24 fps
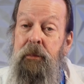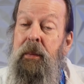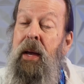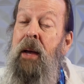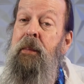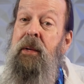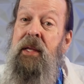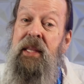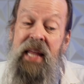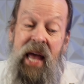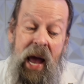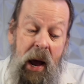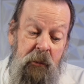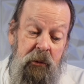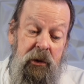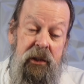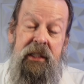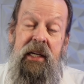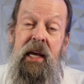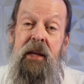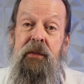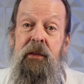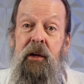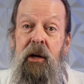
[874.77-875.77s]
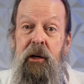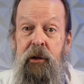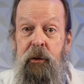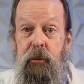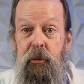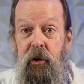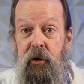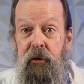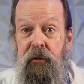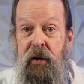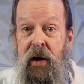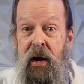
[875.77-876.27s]
Maybe that will say
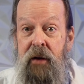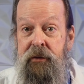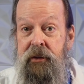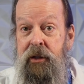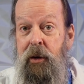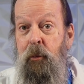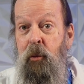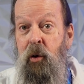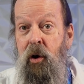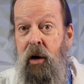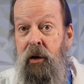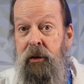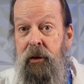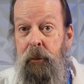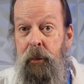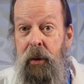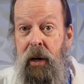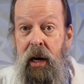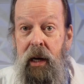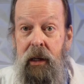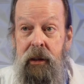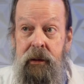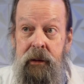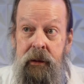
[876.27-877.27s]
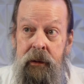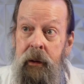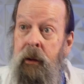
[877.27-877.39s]
Thunderbolt 5 somewhere on the box